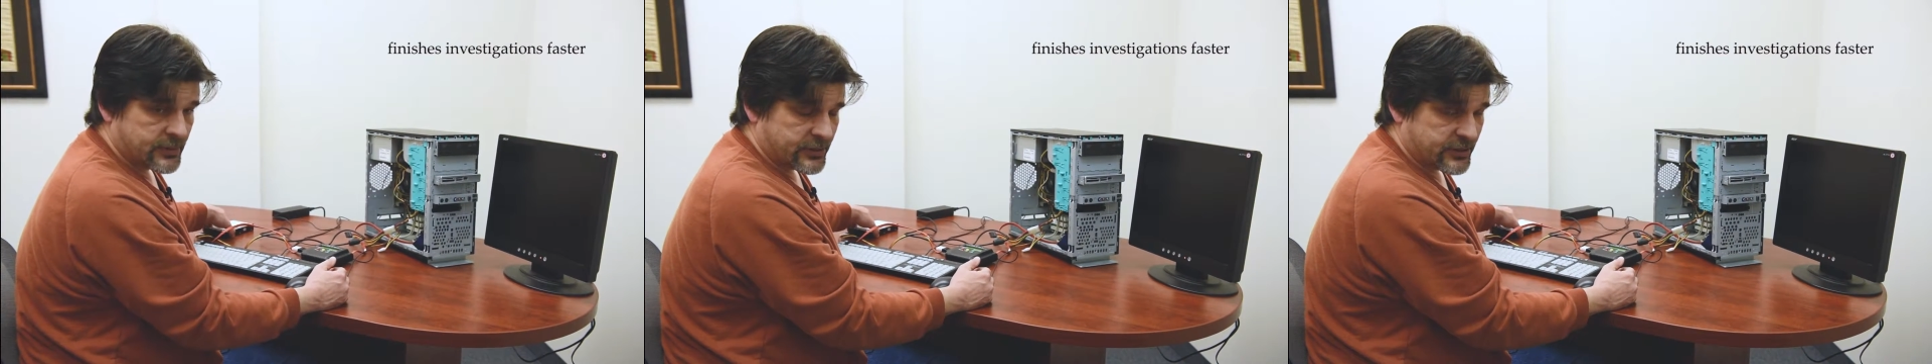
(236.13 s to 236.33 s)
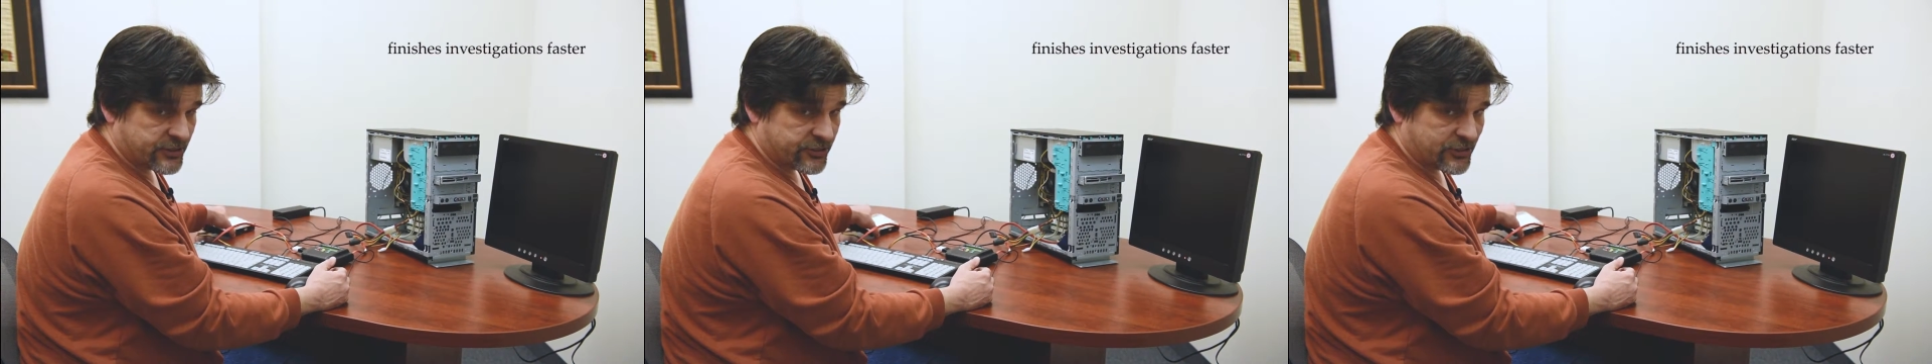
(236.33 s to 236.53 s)

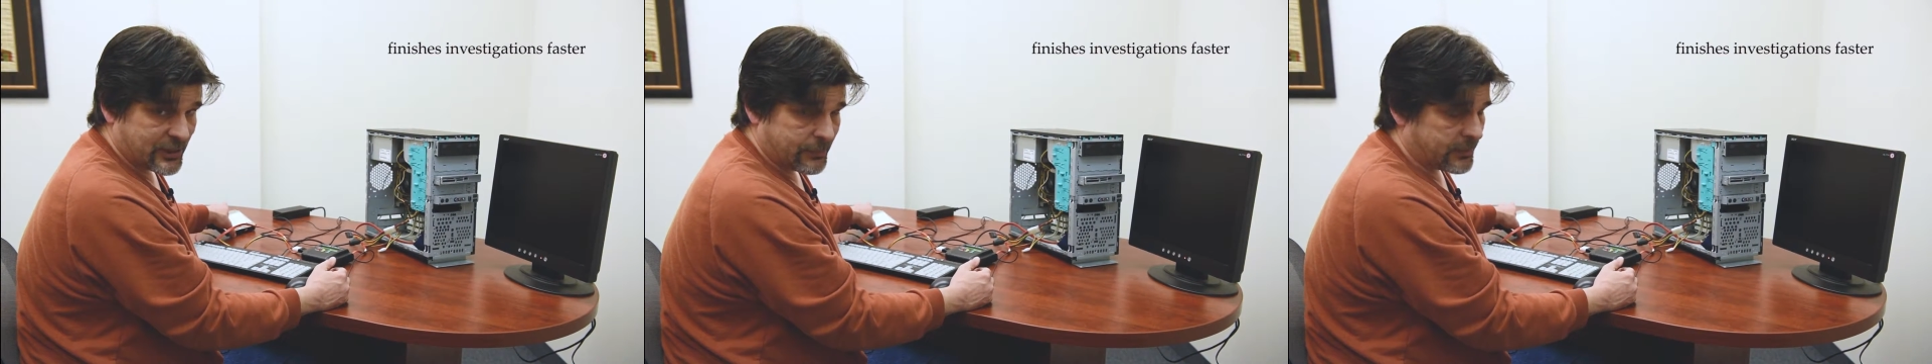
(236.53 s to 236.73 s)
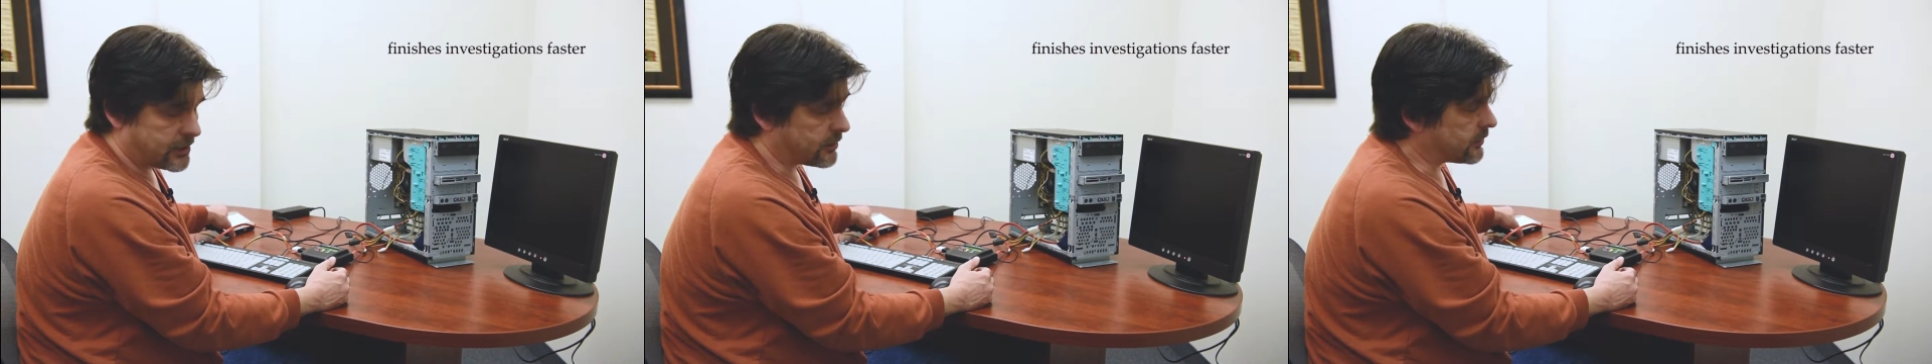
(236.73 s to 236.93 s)
this
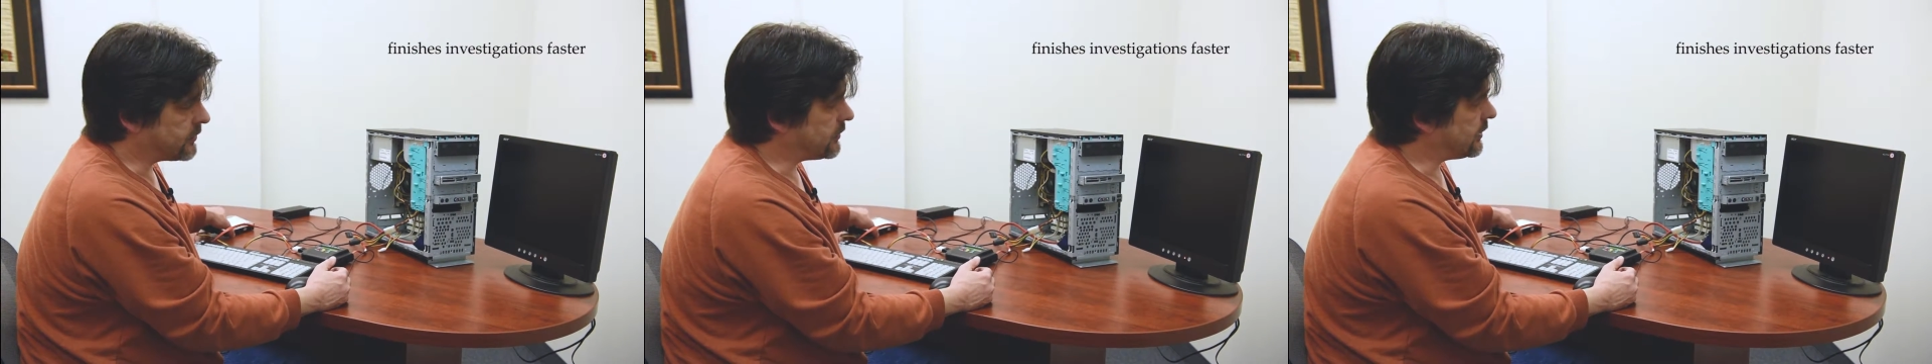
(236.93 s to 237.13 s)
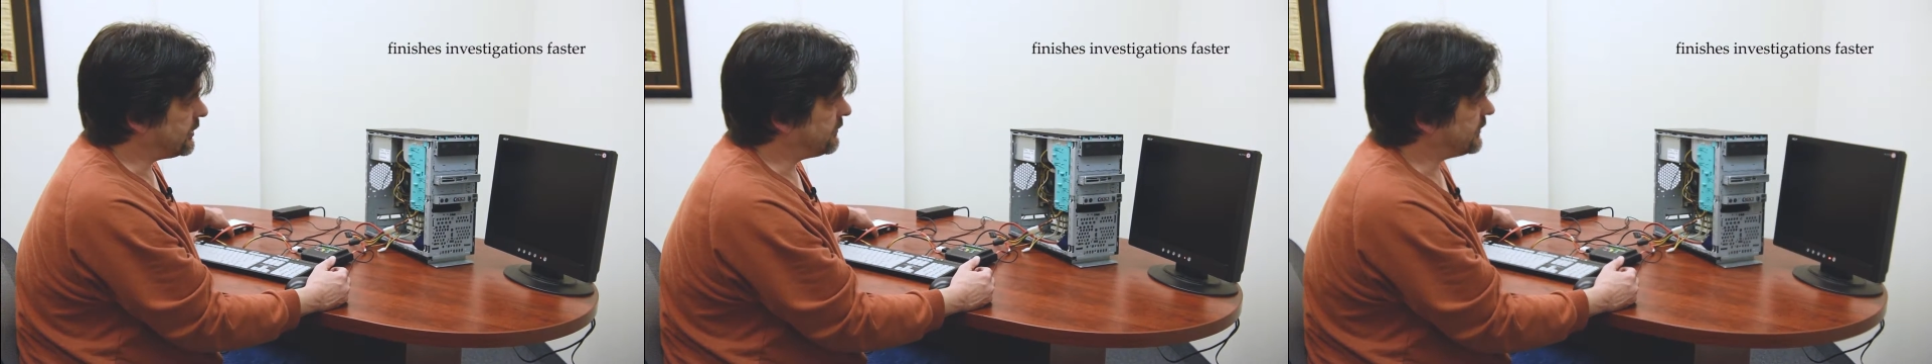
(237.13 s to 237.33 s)
same hard
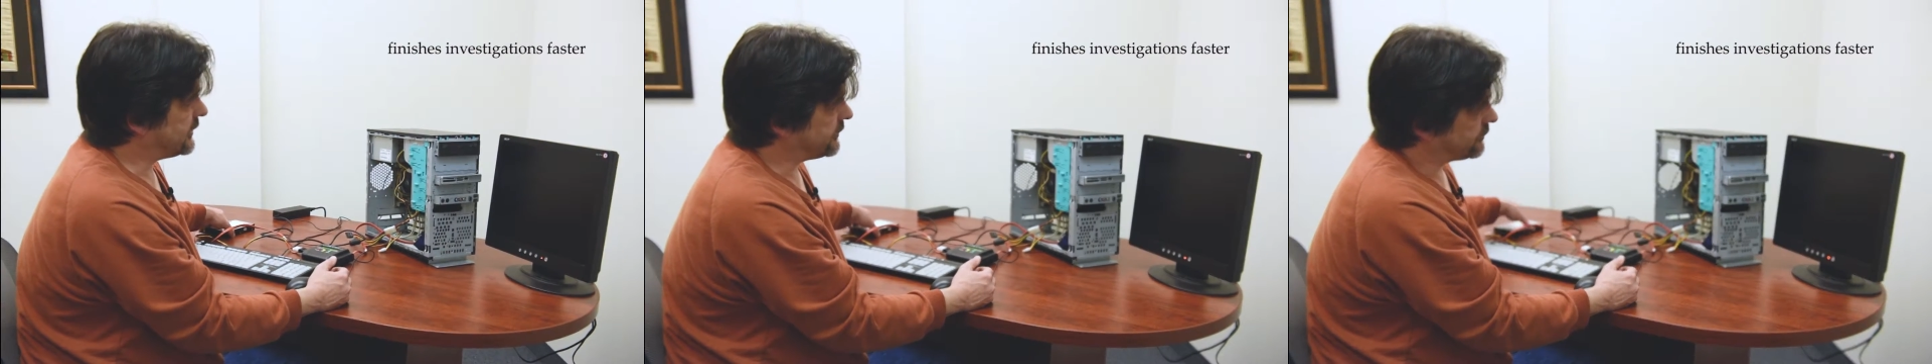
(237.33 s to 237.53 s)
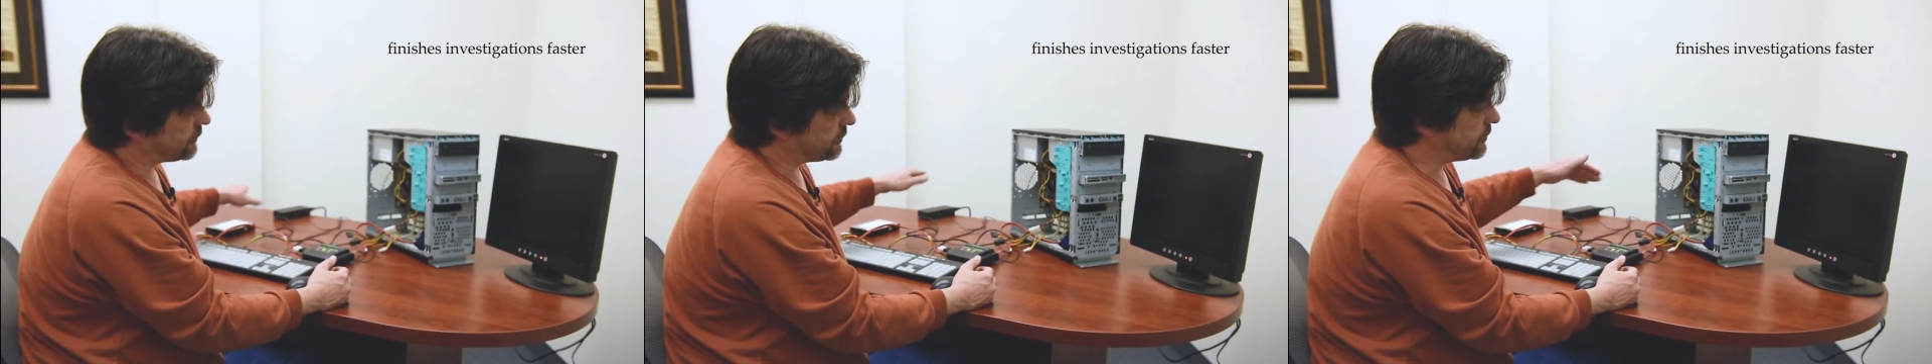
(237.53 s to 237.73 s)
drive.
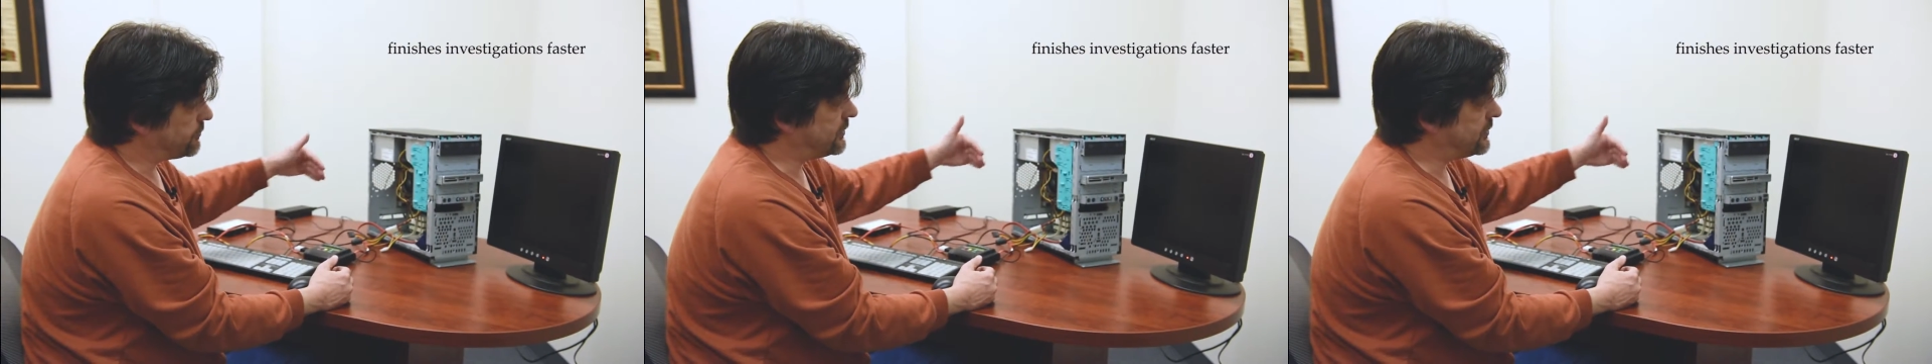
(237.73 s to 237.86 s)
And so the